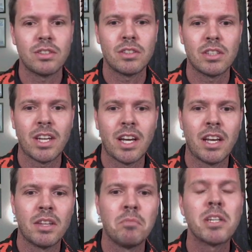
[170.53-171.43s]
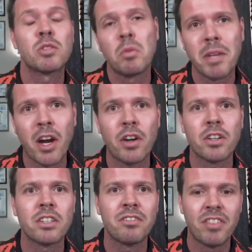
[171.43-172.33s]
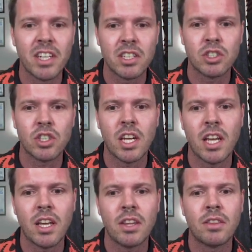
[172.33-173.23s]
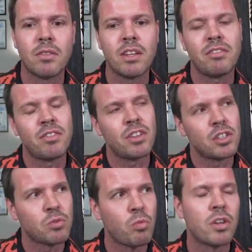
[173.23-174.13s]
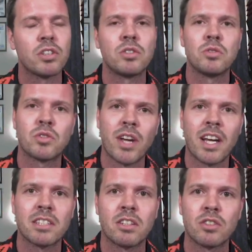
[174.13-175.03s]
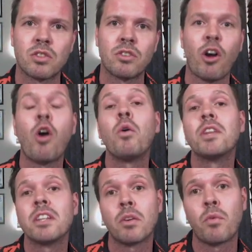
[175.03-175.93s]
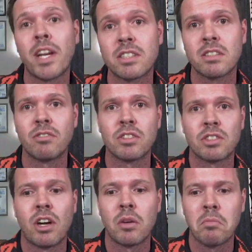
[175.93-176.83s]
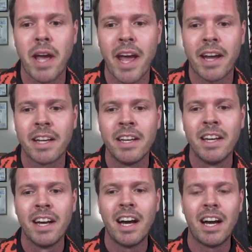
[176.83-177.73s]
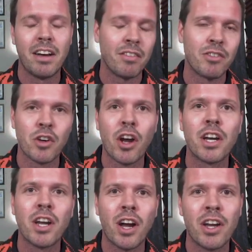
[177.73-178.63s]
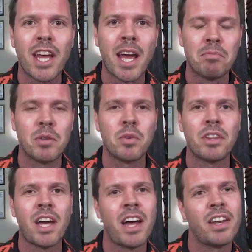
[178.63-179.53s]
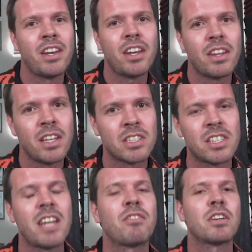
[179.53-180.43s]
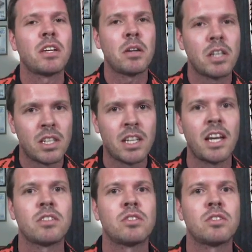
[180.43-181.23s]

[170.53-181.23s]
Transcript: the mix will be harder to finish if there's one or two tracks that are sort of holding the rest of the song back. If you're unhappy with that, it's never going to get to